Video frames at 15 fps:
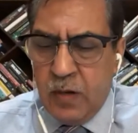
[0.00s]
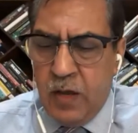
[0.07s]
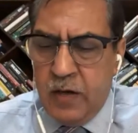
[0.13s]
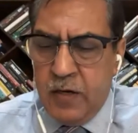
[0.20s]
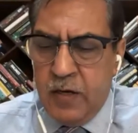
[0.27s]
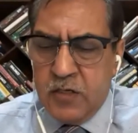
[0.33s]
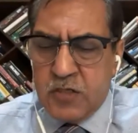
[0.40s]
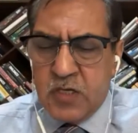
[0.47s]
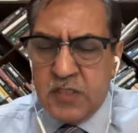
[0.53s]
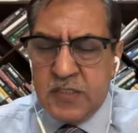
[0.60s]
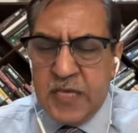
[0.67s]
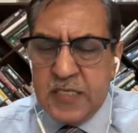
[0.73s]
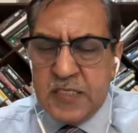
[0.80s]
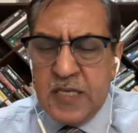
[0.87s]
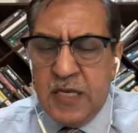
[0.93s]
And it
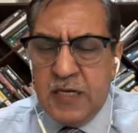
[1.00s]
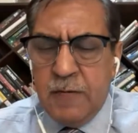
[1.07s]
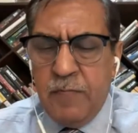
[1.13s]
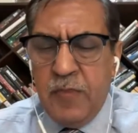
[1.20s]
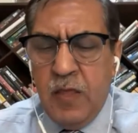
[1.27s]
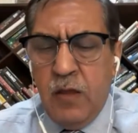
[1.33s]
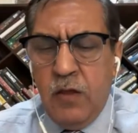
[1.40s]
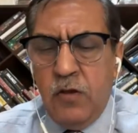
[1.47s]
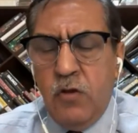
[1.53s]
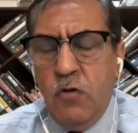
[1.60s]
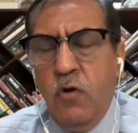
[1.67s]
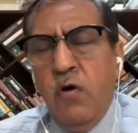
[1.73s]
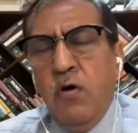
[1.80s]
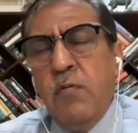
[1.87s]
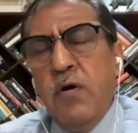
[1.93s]
suggests that,
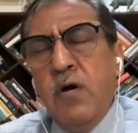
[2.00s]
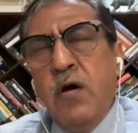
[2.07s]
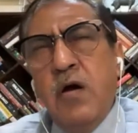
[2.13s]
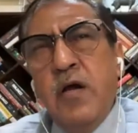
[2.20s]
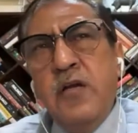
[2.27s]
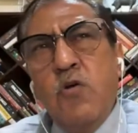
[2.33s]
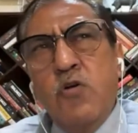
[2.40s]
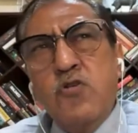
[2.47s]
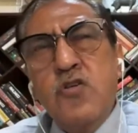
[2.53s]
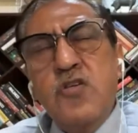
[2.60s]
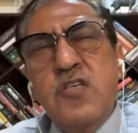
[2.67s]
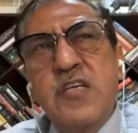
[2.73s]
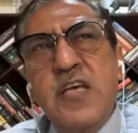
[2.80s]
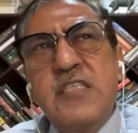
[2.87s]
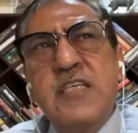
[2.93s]
it also
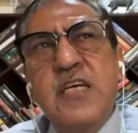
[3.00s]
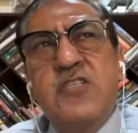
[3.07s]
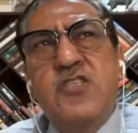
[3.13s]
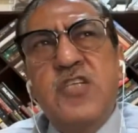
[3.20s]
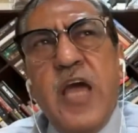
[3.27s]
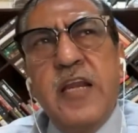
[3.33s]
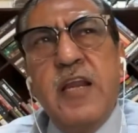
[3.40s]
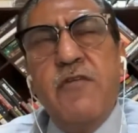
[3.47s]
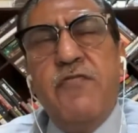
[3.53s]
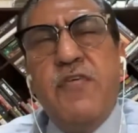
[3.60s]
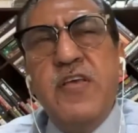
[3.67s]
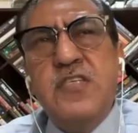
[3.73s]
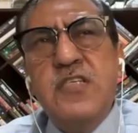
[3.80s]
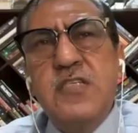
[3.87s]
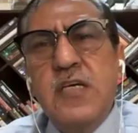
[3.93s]
suggests that China
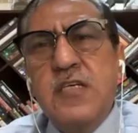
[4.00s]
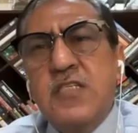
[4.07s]
faces a